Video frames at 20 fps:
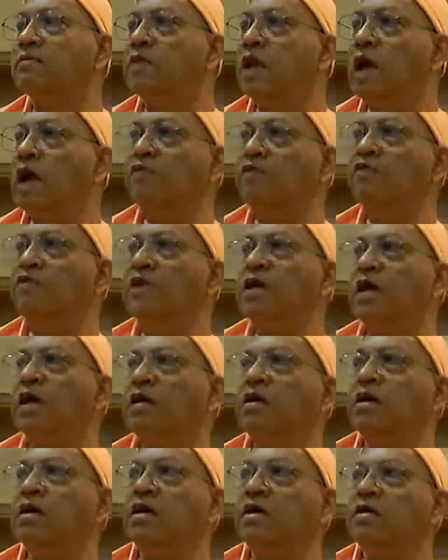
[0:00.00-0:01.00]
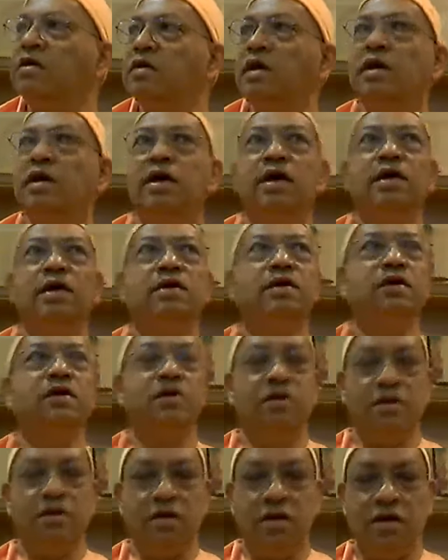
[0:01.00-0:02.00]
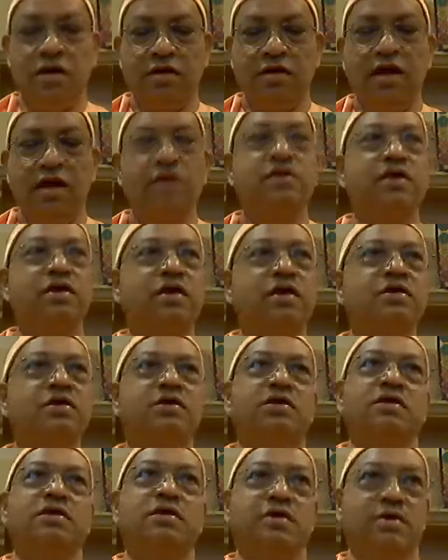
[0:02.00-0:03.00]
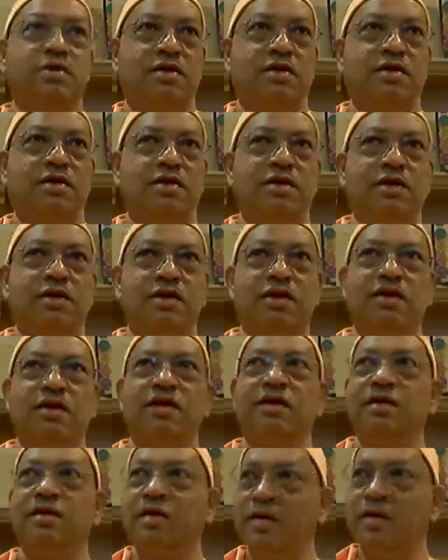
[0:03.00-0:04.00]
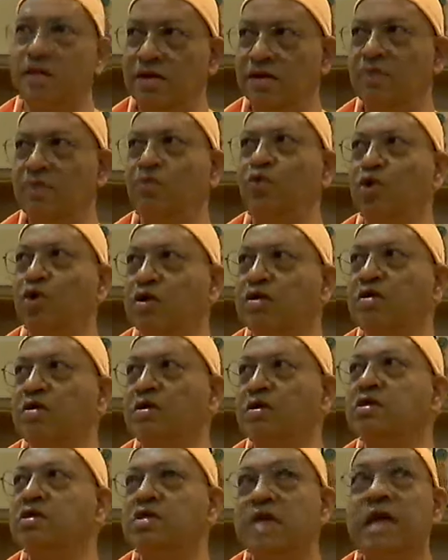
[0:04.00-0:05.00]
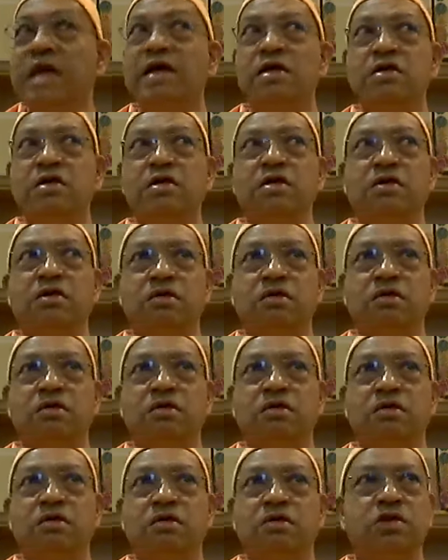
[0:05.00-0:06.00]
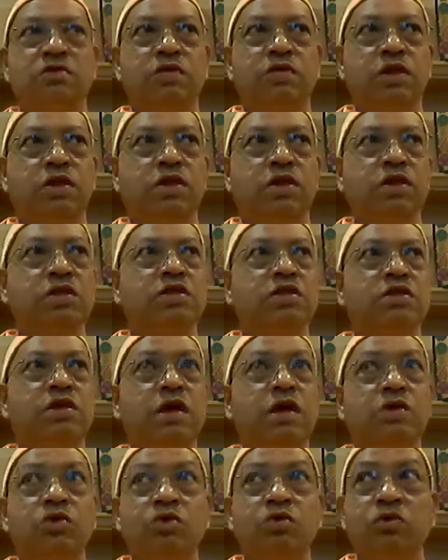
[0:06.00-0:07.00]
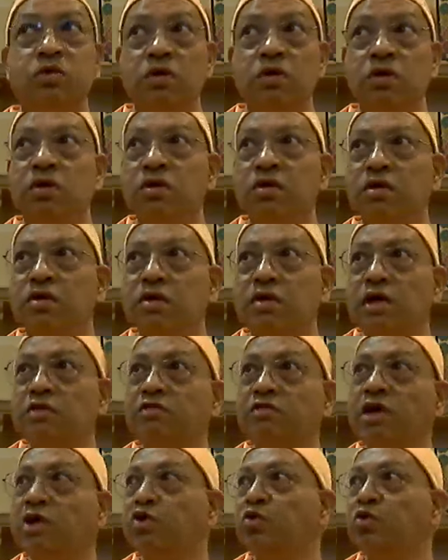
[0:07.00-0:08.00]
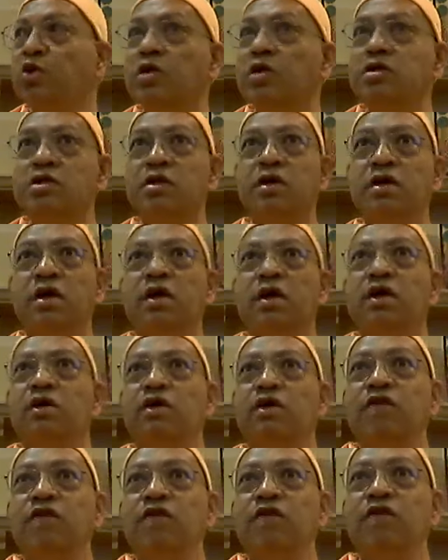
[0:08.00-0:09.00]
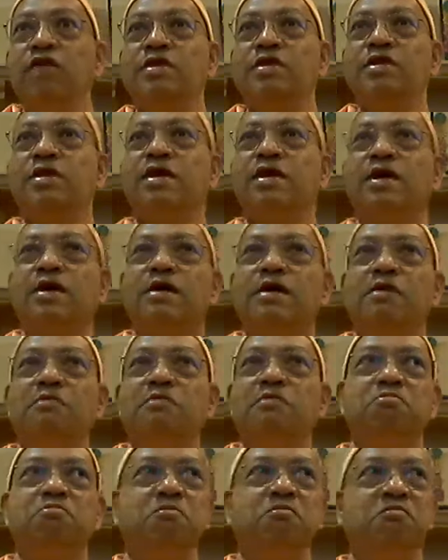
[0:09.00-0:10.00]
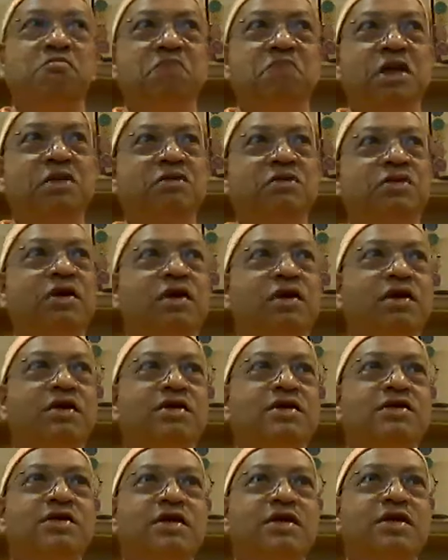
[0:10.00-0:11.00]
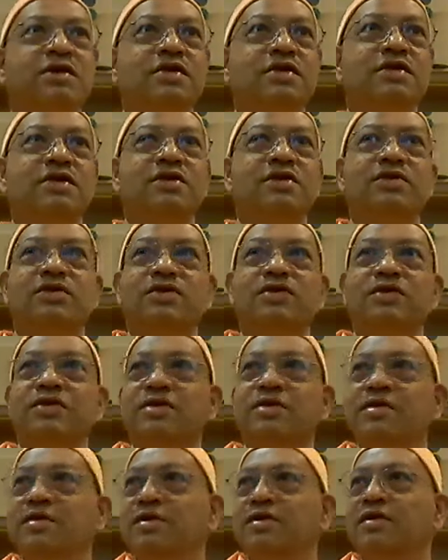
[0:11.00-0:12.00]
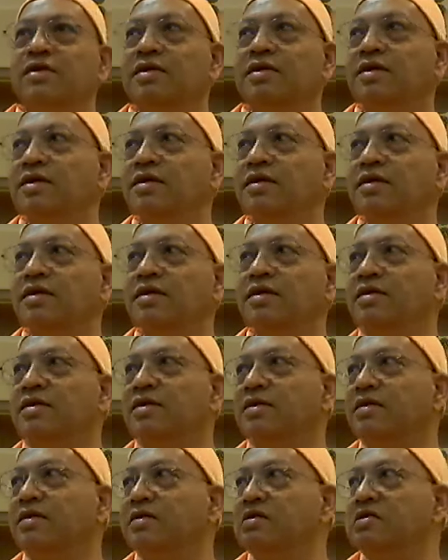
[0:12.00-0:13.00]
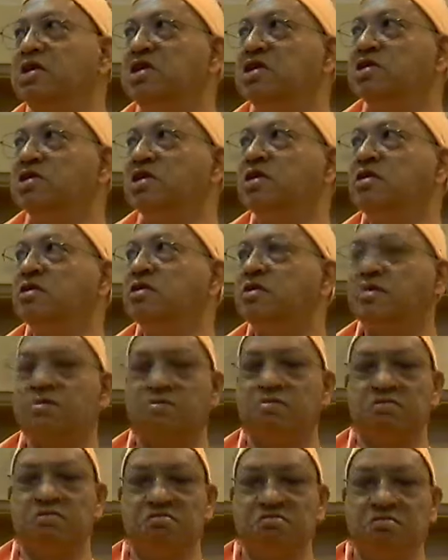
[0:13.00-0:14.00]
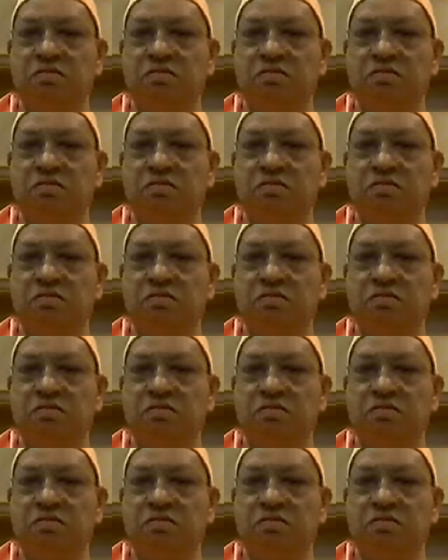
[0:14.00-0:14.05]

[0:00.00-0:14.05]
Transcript: And it tells us what this sage Svetasvatara is trying to convey towards in various mantras and teachings.